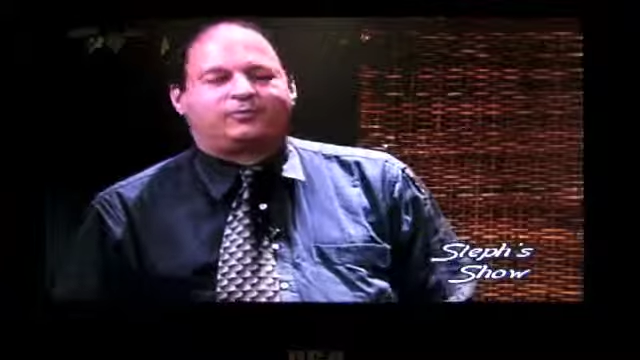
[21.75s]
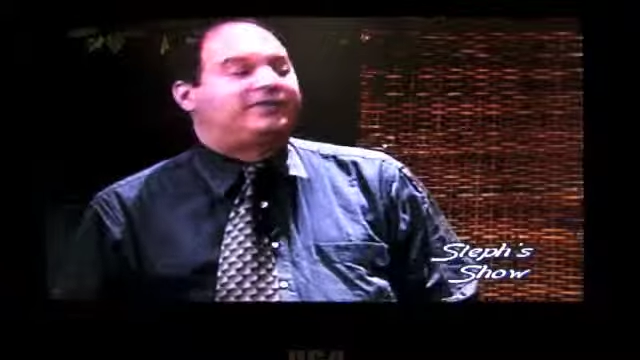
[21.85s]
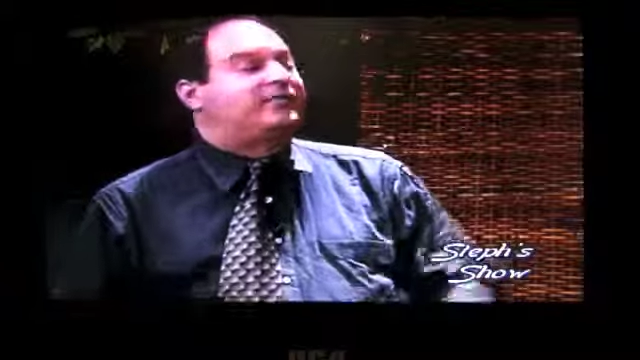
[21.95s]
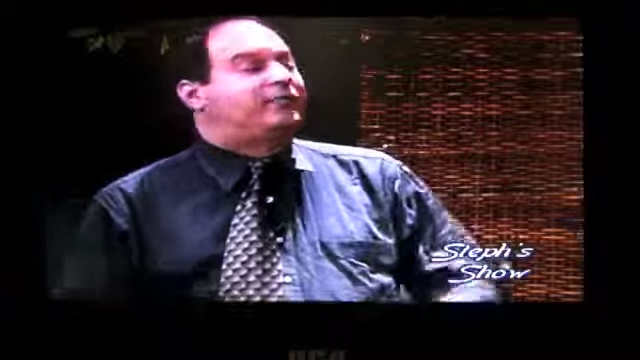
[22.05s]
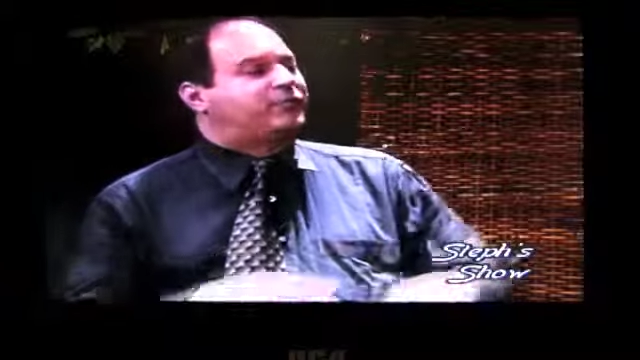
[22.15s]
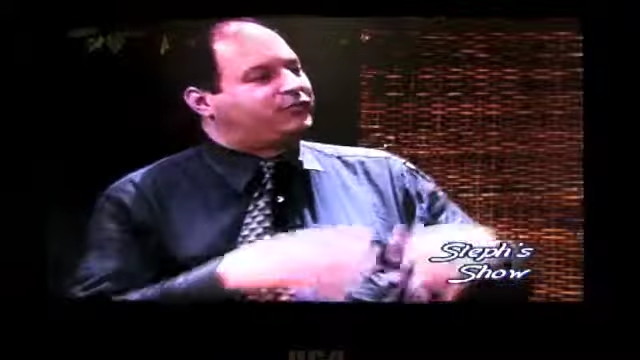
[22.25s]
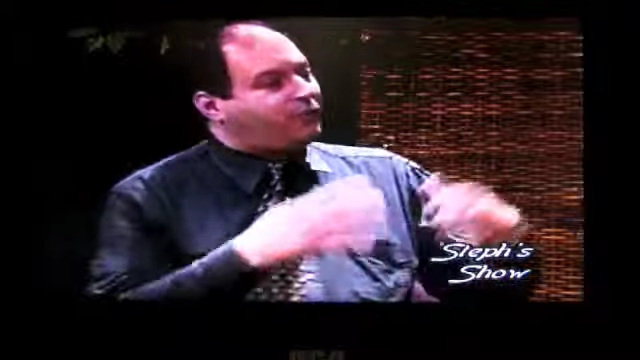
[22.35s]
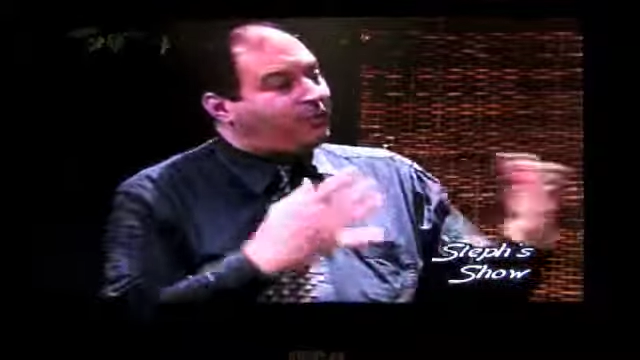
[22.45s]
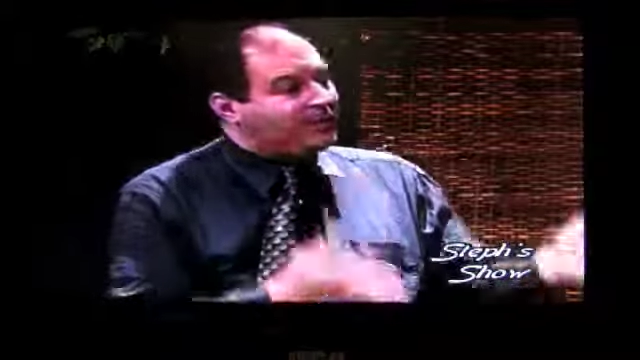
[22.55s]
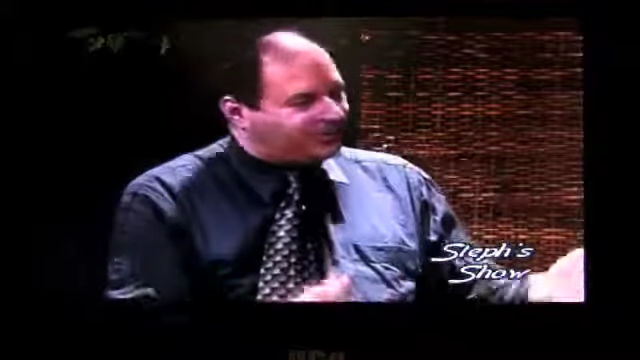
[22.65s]
We did it for
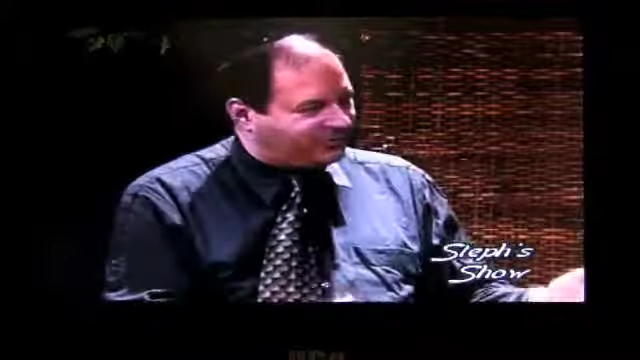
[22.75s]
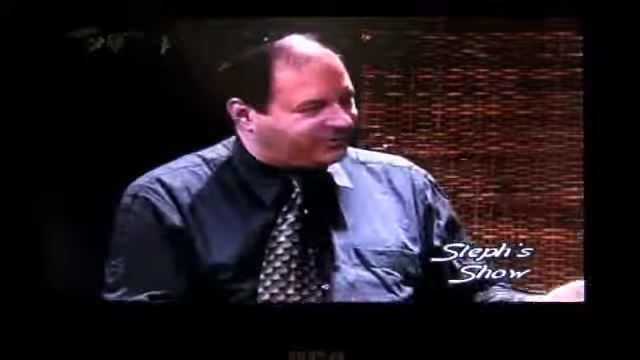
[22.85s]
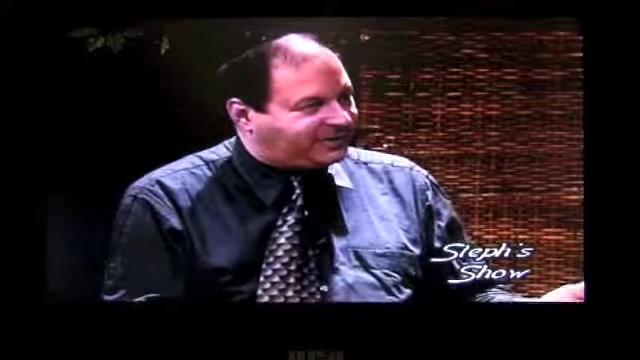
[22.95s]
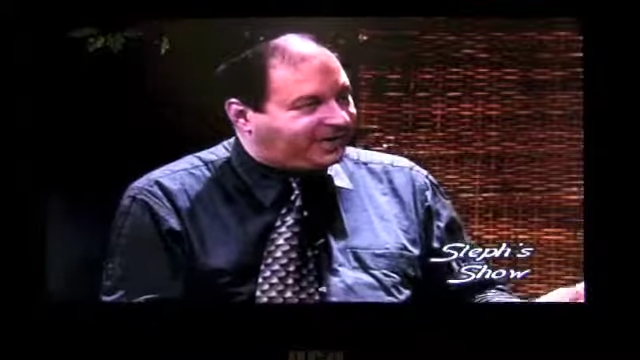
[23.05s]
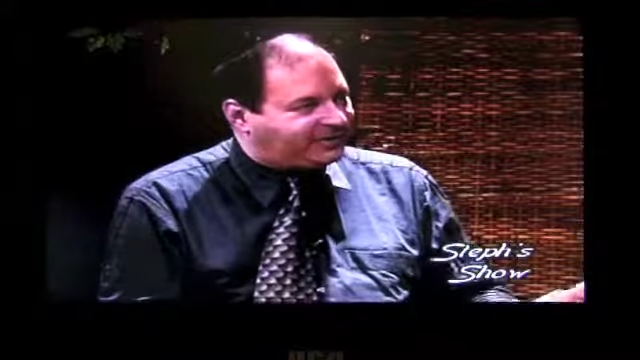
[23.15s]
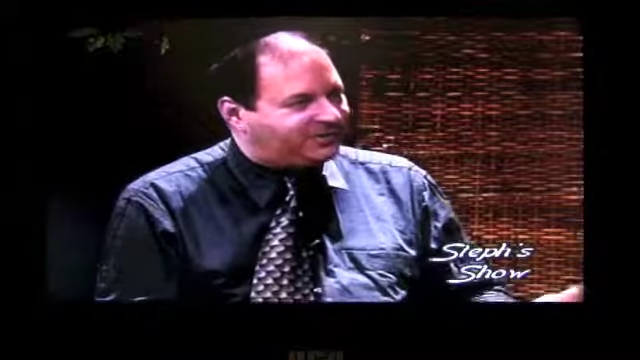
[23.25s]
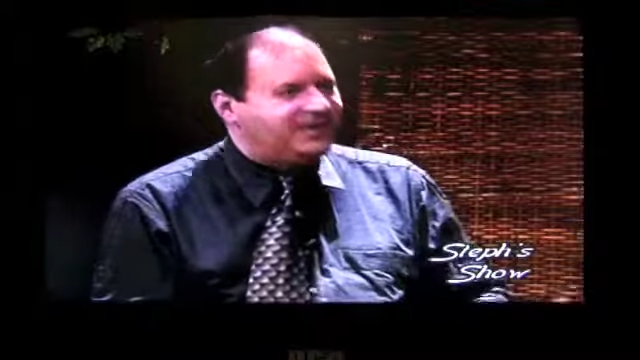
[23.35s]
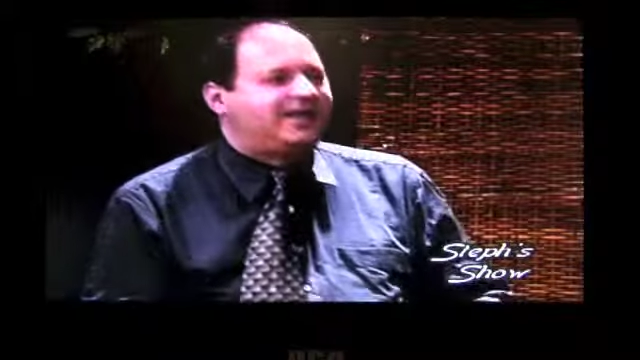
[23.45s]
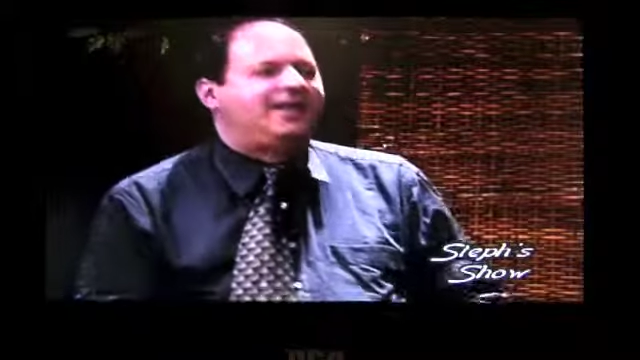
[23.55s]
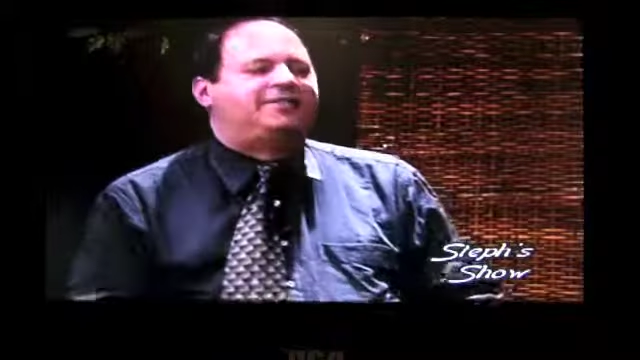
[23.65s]
so many years together.
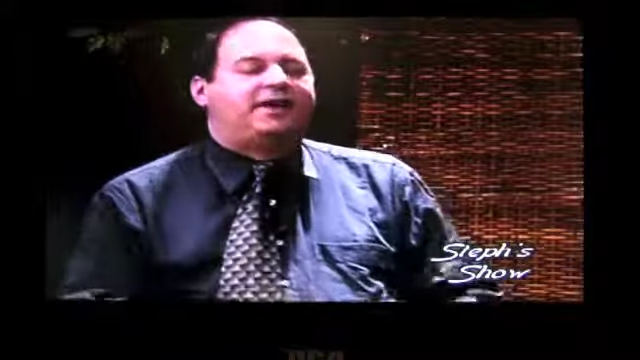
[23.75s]
Right.